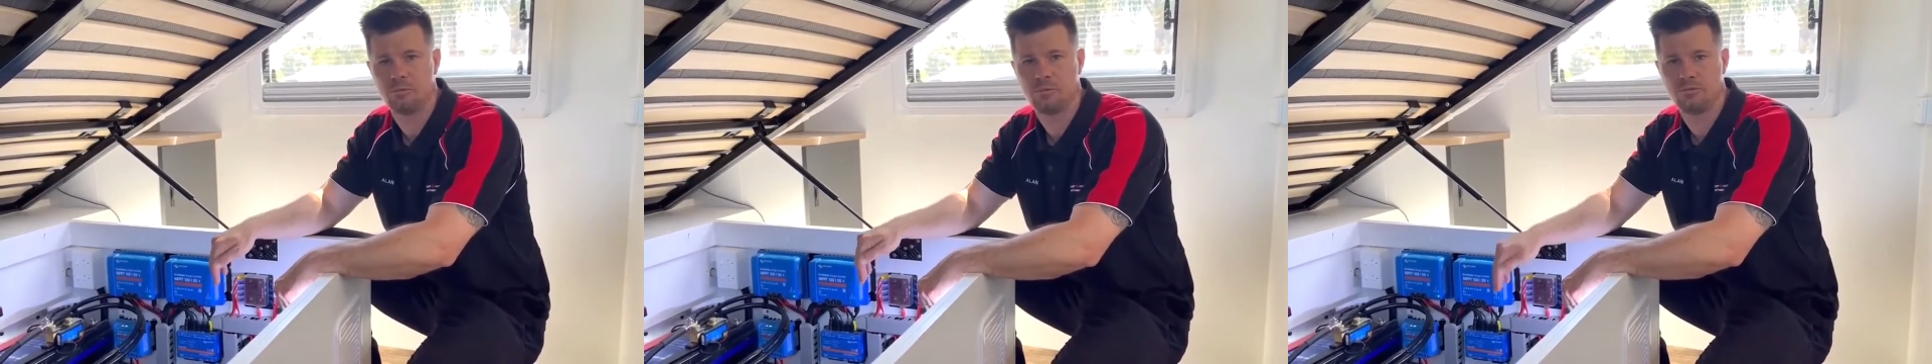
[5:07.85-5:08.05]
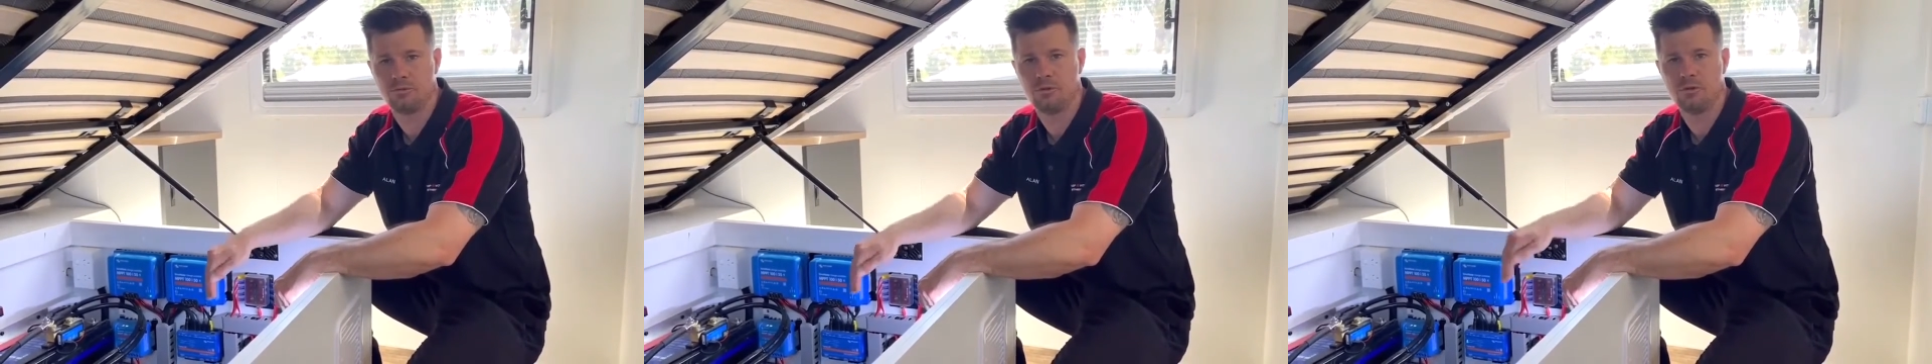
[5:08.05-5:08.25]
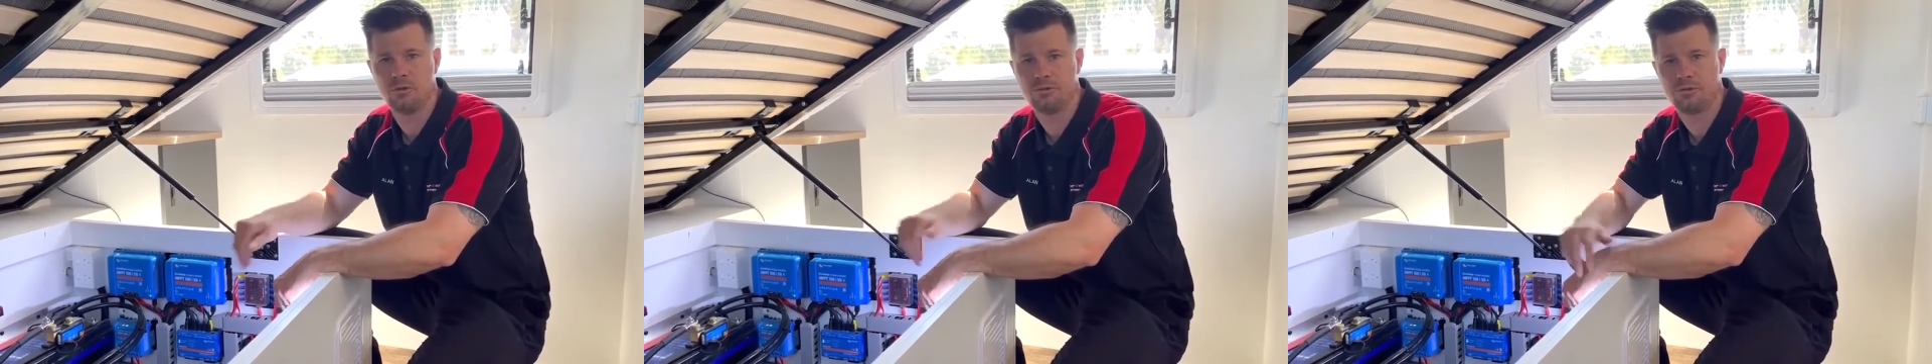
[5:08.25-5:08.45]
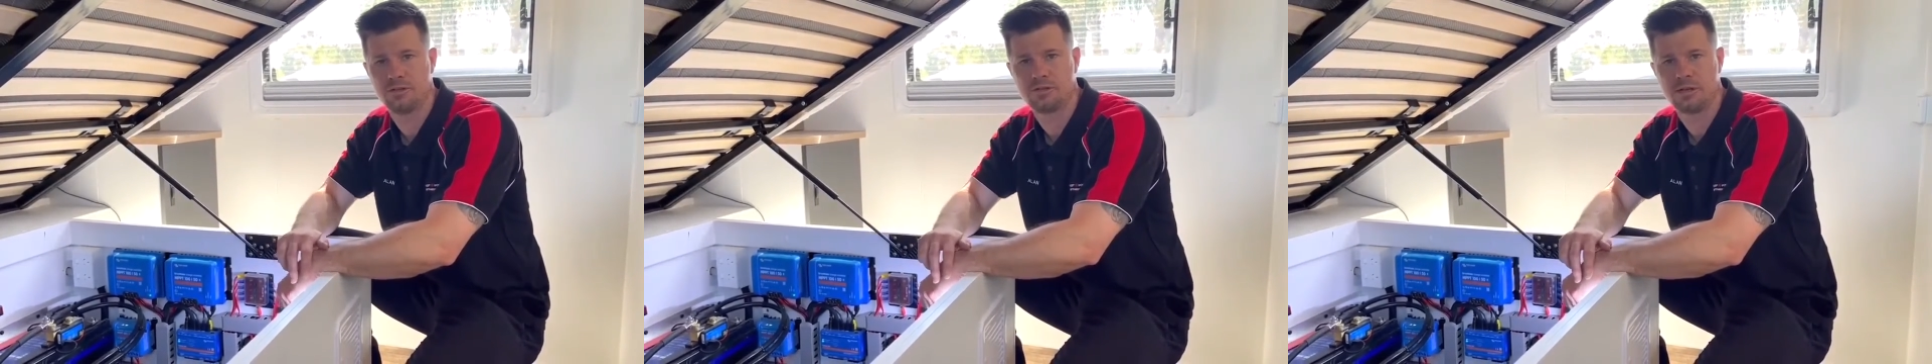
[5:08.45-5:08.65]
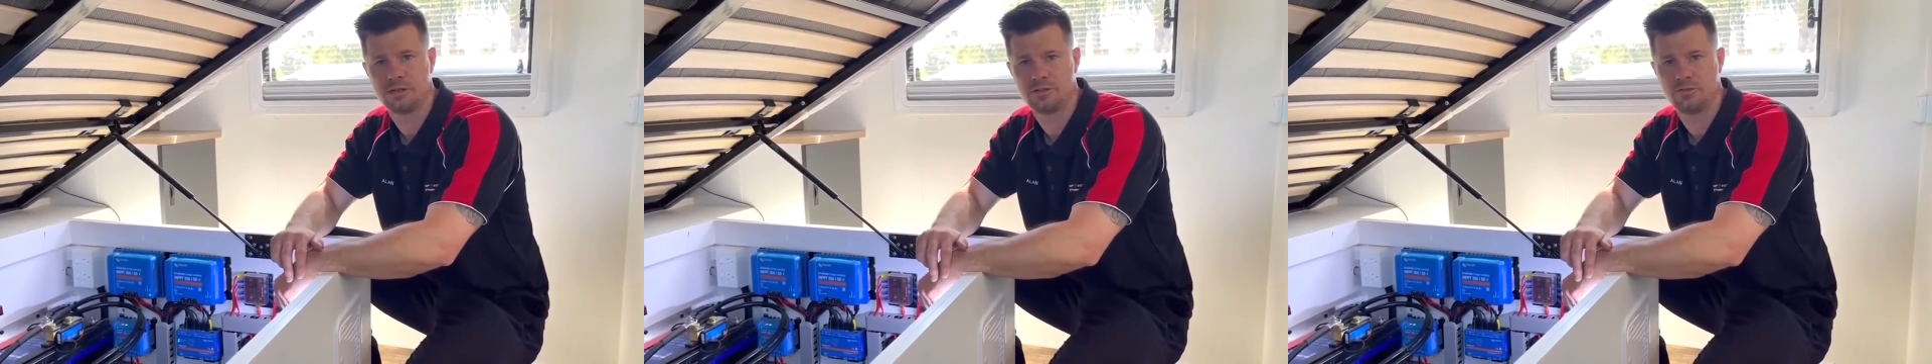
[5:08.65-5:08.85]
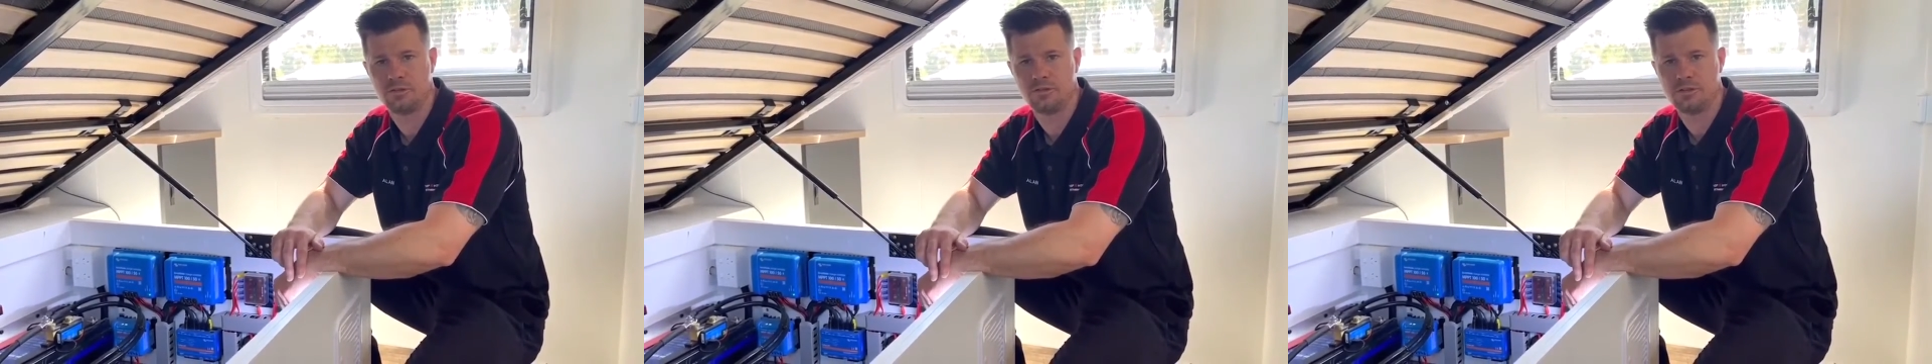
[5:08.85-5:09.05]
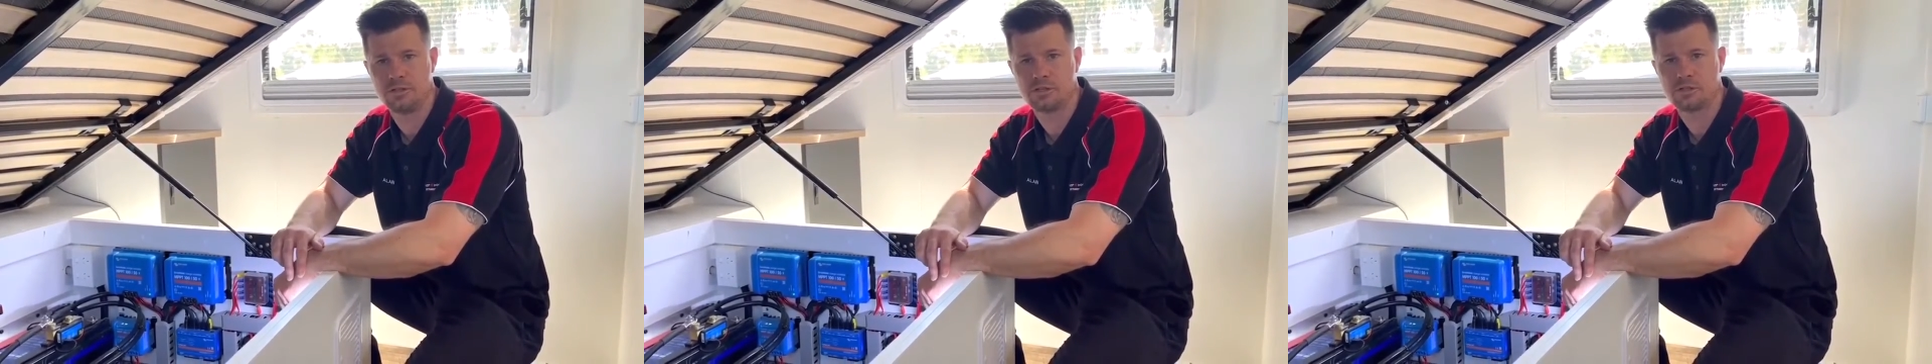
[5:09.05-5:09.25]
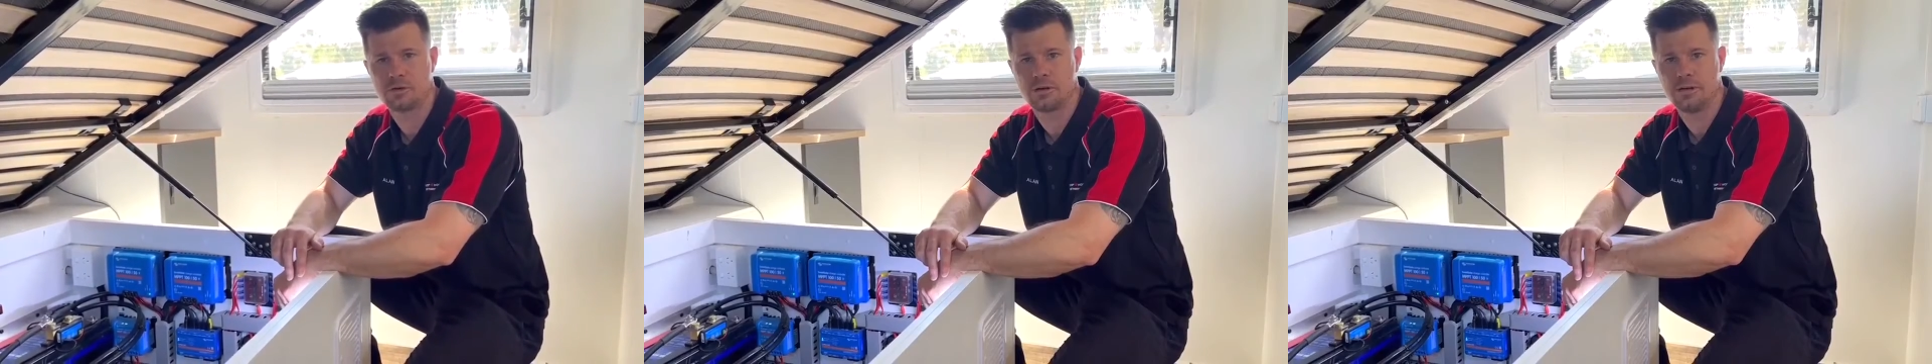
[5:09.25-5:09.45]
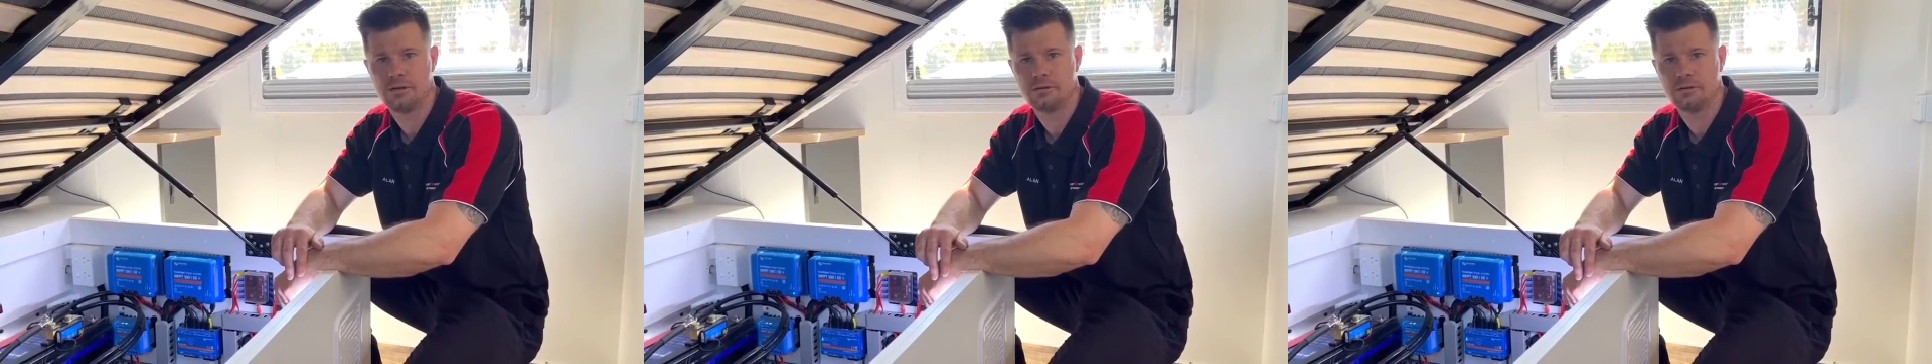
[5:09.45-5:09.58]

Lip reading: we've used the Touch 50 screen.